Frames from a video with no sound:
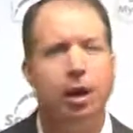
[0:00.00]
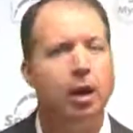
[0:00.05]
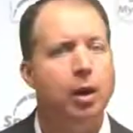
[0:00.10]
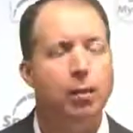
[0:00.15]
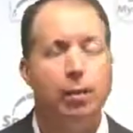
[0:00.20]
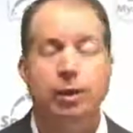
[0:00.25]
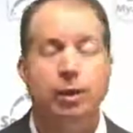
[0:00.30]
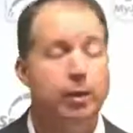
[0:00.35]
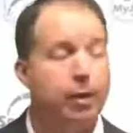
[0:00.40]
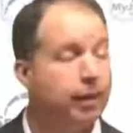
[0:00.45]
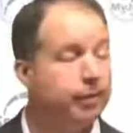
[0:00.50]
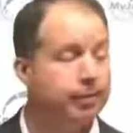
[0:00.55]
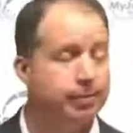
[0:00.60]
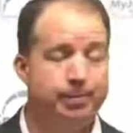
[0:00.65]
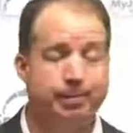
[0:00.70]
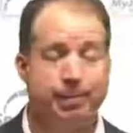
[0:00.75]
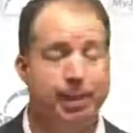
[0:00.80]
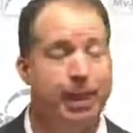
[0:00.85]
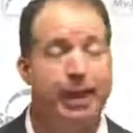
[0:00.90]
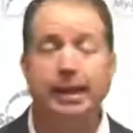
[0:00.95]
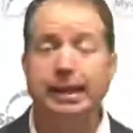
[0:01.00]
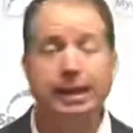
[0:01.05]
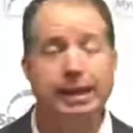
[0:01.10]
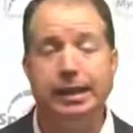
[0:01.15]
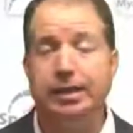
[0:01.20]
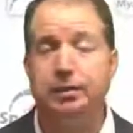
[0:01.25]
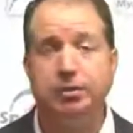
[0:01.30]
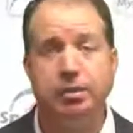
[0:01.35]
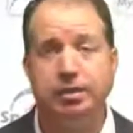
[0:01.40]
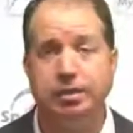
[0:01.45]
Whether you have any
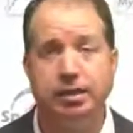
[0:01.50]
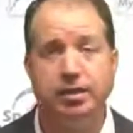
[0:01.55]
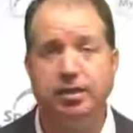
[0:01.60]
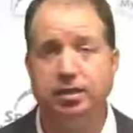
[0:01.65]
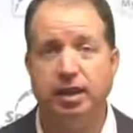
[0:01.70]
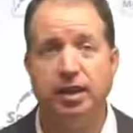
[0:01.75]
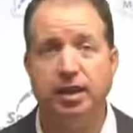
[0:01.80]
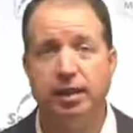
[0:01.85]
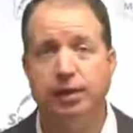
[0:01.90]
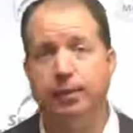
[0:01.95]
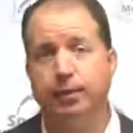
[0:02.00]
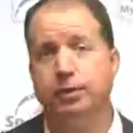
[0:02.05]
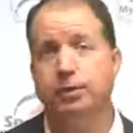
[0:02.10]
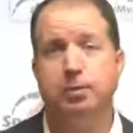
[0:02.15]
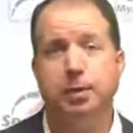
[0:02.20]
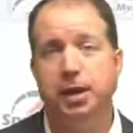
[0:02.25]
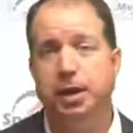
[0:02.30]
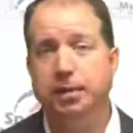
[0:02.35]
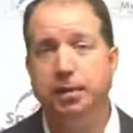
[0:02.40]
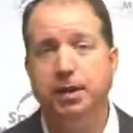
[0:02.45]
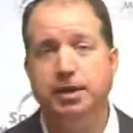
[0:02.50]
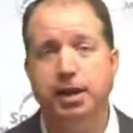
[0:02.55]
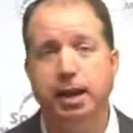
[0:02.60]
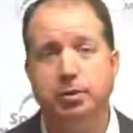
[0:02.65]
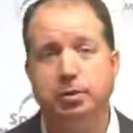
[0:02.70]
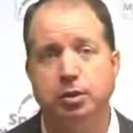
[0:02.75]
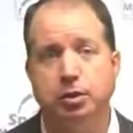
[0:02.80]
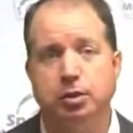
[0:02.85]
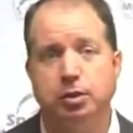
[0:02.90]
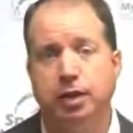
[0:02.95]
interest in signing up for
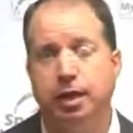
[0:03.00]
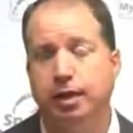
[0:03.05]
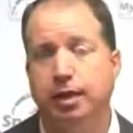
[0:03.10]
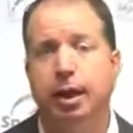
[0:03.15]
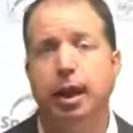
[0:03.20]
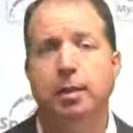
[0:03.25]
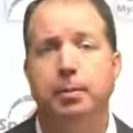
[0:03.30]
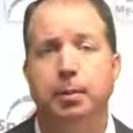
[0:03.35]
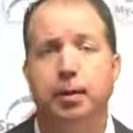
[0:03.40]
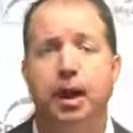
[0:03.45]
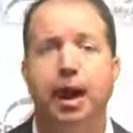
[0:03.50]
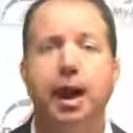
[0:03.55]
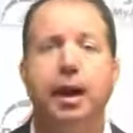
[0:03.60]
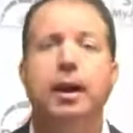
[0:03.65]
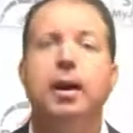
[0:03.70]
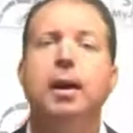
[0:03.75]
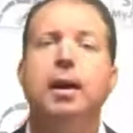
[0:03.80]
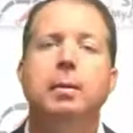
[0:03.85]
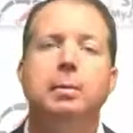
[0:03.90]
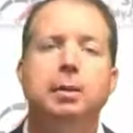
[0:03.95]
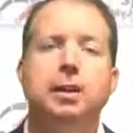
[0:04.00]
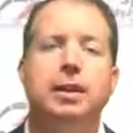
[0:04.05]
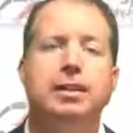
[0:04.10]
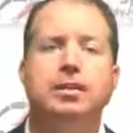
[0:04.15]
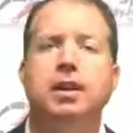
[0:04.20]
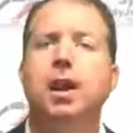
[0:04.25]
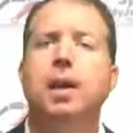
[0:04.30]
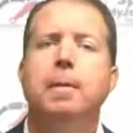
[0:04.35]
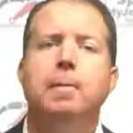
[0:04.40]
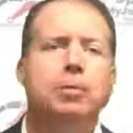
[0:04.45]
SpeedUpMyJobSearch.com or not, please
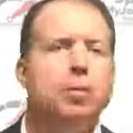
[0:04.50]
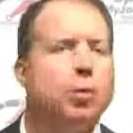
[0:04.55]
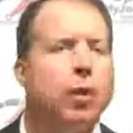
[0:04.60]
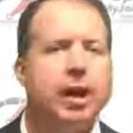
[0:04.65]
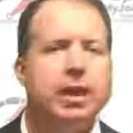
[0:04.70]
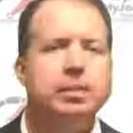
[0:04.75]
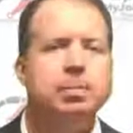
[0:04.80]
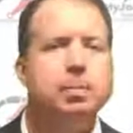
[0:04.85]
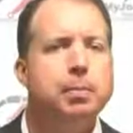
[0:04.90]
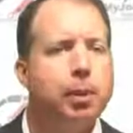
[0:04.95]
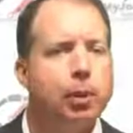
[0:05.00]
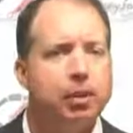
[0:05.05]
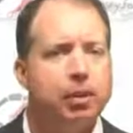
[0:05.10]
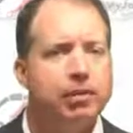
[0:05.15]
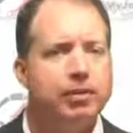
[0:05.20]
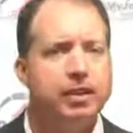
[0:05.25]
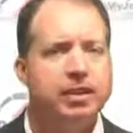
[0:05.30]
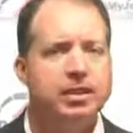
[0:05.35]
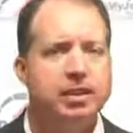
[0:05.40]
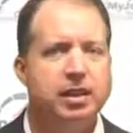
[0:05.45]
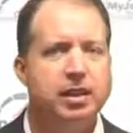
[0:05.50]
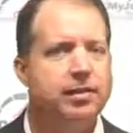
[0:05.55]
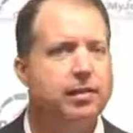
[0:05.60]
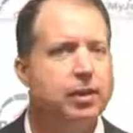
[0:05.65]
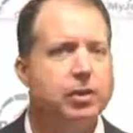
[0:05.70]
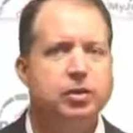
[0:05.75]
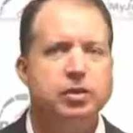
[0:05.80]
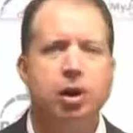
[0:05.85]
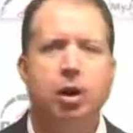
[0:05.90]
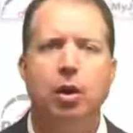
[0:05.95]
watch both of these
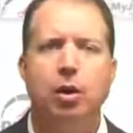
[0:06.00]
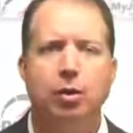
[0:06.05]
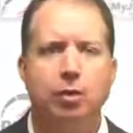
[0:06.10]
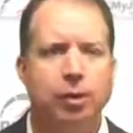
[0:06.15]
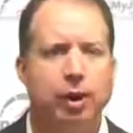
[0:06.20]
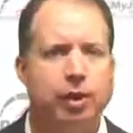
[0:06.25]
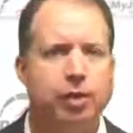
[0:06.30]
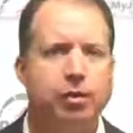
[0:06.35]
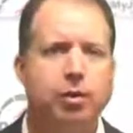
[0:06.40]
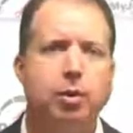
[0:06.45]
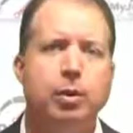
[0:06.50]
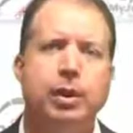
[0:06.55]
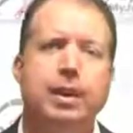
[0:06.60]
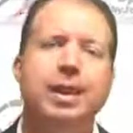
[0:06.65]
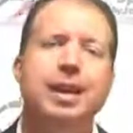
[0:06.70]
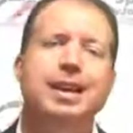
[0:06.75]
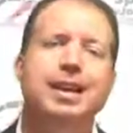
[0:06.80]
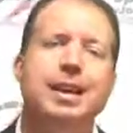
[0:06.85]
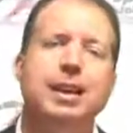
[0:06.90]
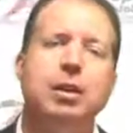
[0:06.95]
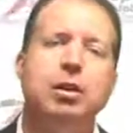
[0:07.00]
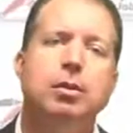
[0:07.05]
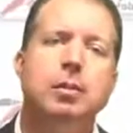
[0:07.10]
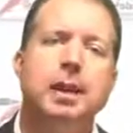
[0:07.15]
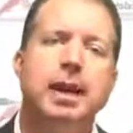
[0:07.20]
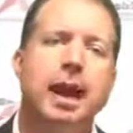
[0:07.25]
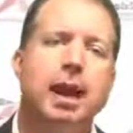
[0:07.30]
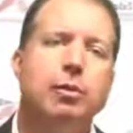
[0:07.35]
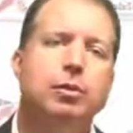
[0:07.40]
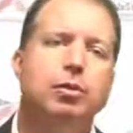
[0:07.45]
interviews all the way through and then hear
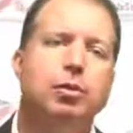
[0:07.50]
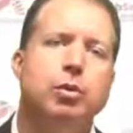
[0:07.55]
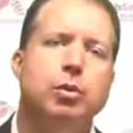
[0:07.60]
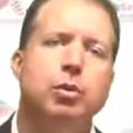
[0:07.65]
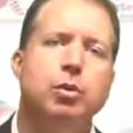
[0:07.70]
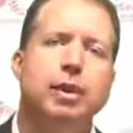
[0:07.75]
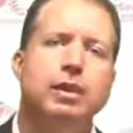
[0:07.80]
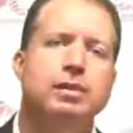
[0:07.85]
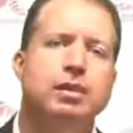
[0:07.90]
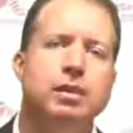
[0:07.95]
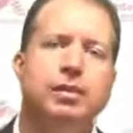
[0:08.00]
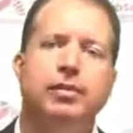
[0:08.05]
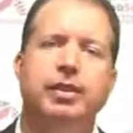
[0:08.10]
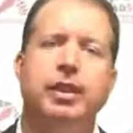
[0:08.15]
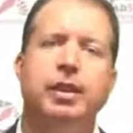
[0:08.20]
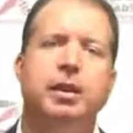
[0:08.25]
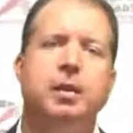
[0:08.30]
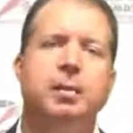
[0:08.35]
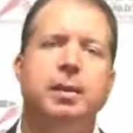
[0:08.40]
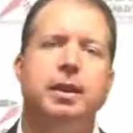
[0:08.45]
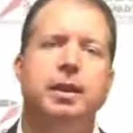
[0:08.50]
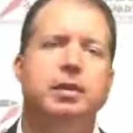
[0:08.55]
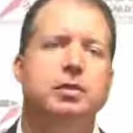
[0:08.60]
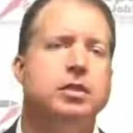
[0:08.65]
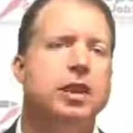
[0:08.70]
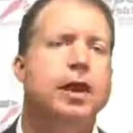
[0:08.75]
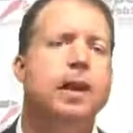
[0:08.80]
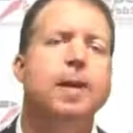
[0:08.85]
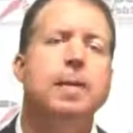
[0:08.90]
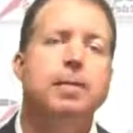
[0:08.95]
me out through the rest of the video because
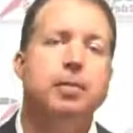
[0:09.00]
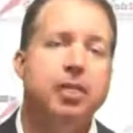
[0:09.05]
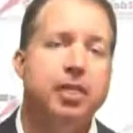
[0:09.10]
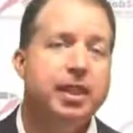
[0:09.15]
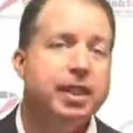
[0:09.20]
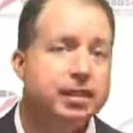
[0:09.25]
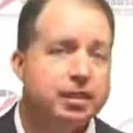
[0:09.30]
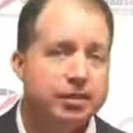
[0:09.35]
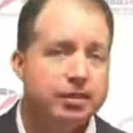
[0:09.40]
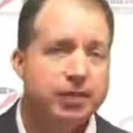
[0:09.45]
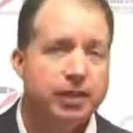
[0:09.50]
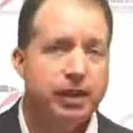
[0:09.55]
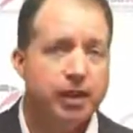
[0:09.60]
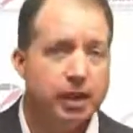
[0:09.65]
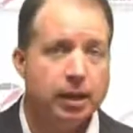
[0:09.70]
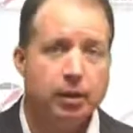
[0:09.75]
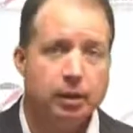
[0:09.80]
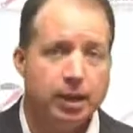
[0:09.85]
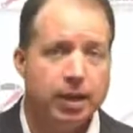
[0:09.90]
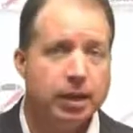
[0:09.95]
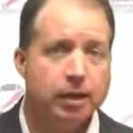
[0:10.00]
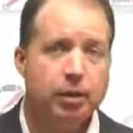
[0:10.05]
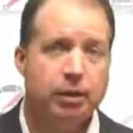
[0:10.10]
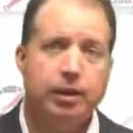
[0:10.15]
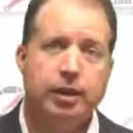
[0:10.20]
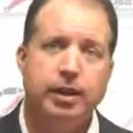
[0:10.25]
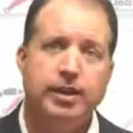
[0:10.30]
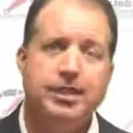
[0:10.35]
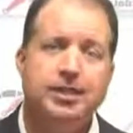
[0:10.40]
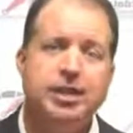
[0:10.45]
this video here
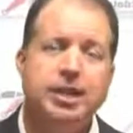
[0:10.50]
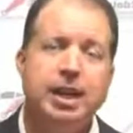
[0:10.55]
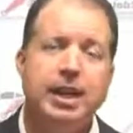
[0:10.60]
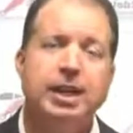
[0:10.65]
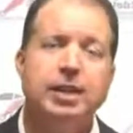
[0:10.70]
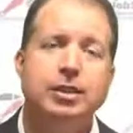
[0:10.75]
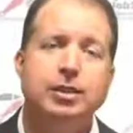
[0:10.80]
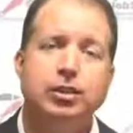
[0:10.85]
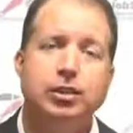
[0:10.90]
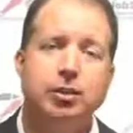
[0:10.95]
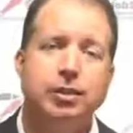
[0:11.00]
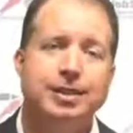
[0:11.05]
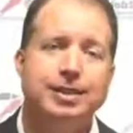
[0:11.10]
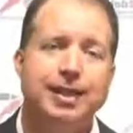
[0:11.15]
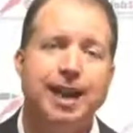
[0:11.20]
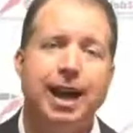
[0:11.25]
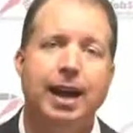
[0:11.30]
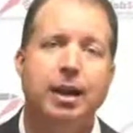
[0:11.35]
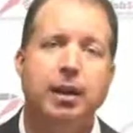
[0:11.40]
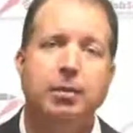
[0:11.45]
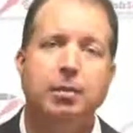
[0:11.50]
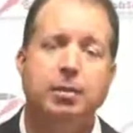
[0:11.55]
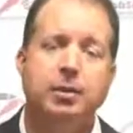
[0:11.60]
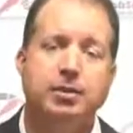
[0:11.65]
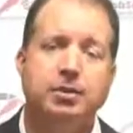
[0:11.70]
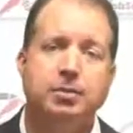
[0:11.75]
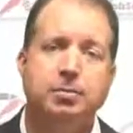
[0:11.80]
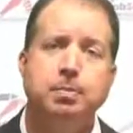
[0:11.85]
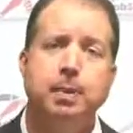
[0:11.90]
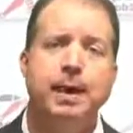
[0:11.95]
can change your entire
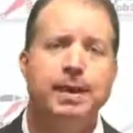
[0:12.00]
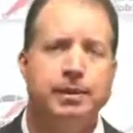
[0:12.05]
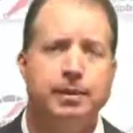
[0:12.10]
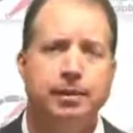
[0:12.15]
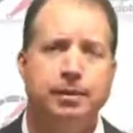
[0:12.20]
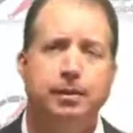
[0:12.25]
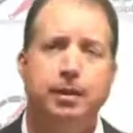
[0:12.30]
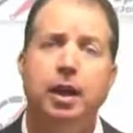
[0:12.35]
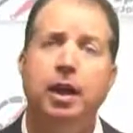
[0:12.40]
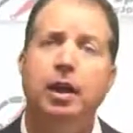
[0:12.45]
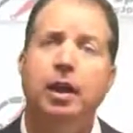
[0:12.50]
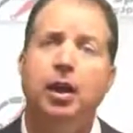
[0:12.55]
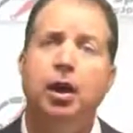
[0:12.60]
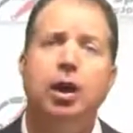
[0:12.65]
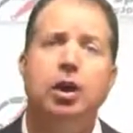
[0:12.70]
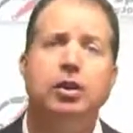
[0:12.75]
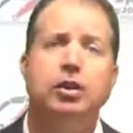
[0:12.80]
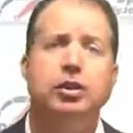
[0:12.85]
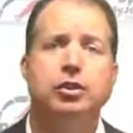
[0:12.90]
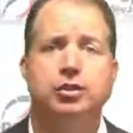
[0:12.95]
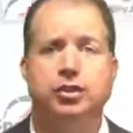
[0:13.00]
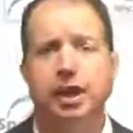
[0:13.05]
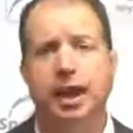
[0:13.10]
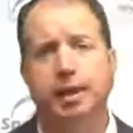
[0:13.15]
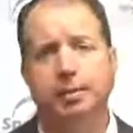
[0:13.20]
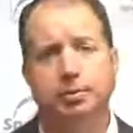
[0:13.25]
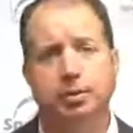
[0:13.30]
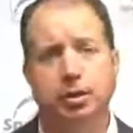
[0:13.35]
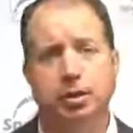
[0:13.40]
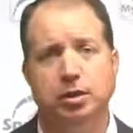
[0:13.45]
perspective on your
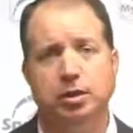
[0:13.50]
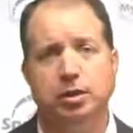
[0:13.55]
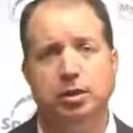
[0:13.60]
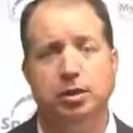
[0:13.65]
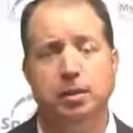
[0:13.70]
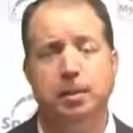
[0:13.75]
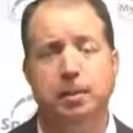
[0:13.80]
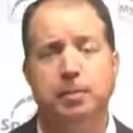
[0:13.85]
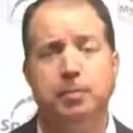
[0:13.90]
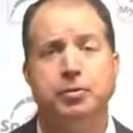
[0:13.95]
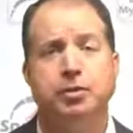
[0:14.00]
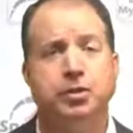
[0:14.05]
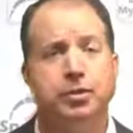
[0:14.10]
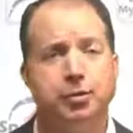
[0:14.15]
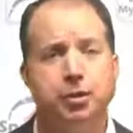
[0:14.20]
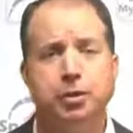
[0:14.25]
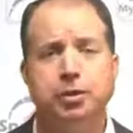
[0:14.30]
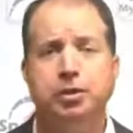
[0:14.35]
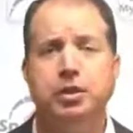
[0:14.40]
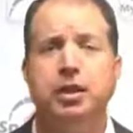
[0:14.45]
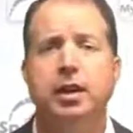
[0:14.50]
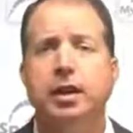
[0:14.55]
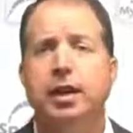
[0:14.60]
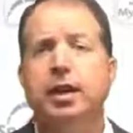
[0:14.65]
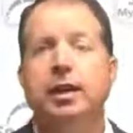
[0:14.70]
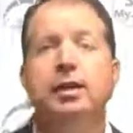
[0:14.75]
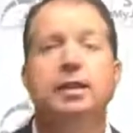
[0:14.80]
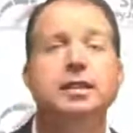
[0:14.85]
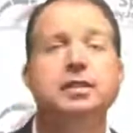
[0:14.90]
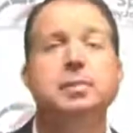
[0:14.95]
job search. So first,
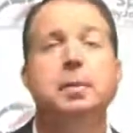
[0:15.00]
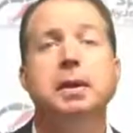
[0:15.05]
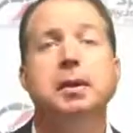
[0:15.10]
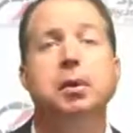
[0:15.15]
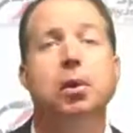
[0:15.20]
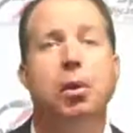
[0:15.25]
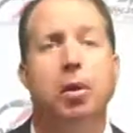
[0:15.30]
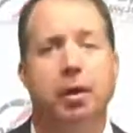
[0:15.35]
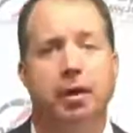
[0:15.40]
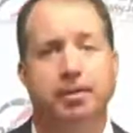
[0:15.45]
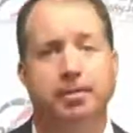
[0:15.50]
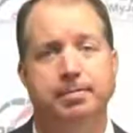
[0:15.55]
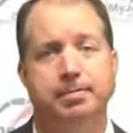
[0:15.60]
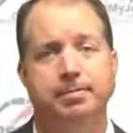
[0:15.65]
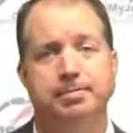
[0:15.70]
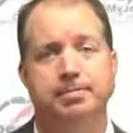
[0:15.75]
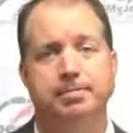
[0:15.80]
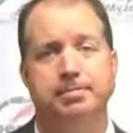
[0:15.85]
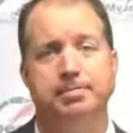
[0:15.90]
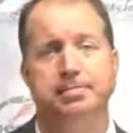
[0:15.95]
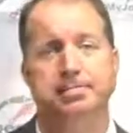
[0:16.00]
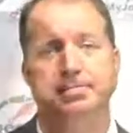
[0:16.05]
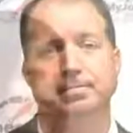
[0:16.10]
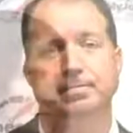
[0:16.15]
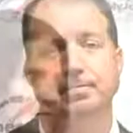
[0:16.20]
let's meet Laura. How